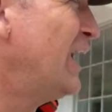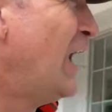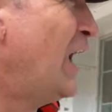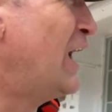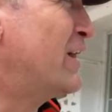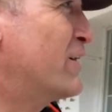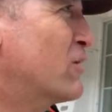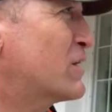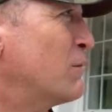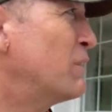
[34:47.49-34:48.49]
uh, there is
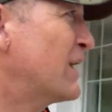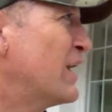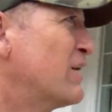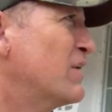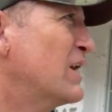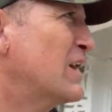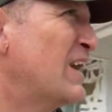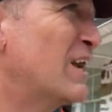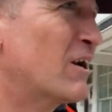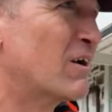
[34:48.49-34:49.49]
somebody
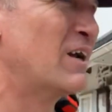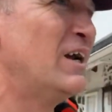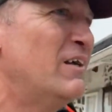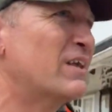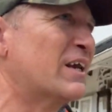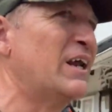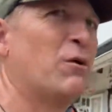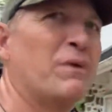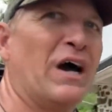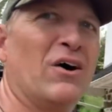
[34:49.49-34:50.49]
here that can help
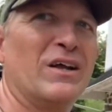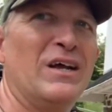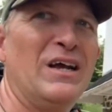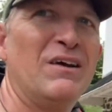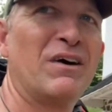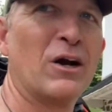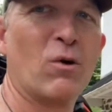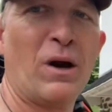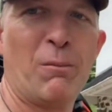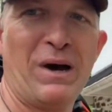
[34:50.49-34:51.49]
me out if I go
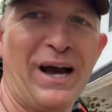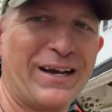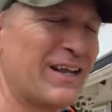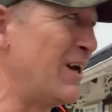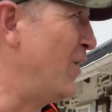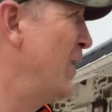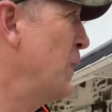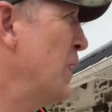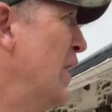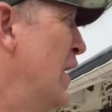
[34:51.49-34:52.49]
around back, so
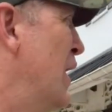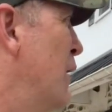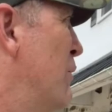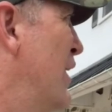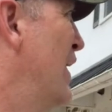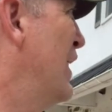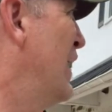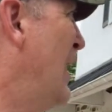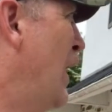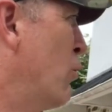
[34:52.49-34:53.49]
um,
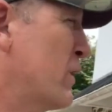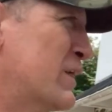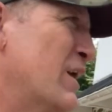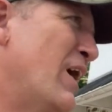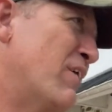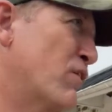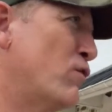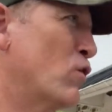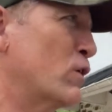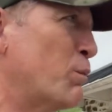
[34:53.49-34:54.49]
I won't get to have the
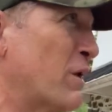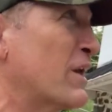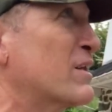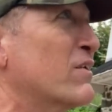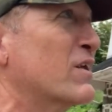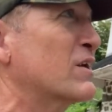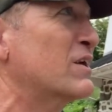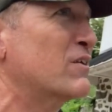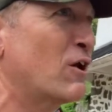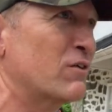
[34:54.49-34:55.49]
full experience of the
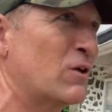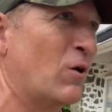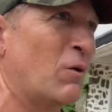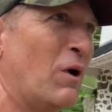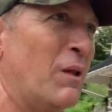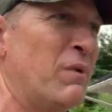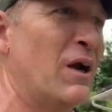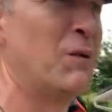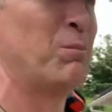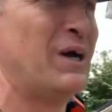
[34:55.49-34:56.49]
conservatory while I'm
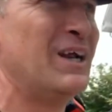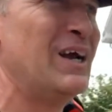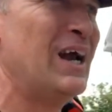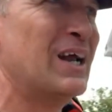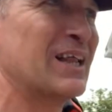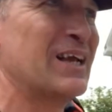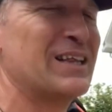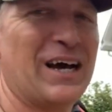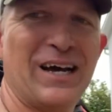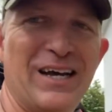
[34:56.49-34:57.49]
here, but at least
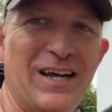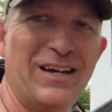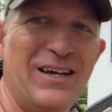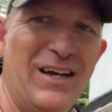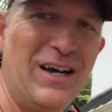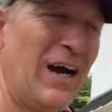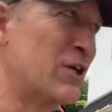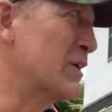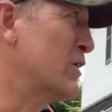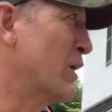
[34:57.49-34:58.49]
uh, I
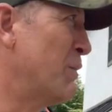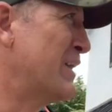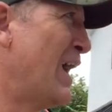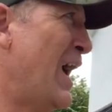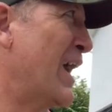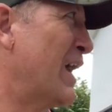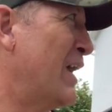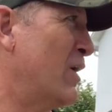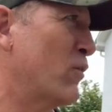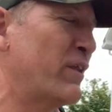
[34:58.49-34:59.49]
should still get my tag, and
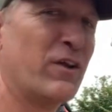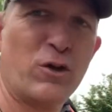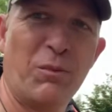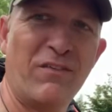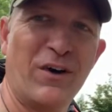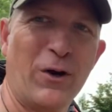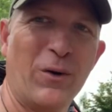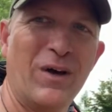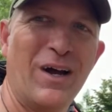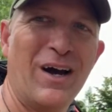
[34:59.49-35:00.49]
hopefully they'll do my photo.
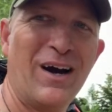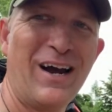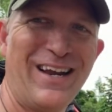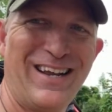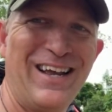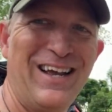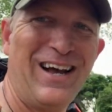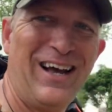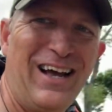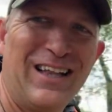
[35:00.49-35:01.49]
All right,
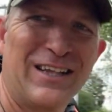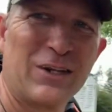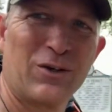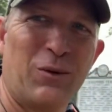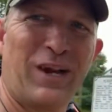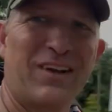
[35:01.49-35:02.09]
let's go see what I can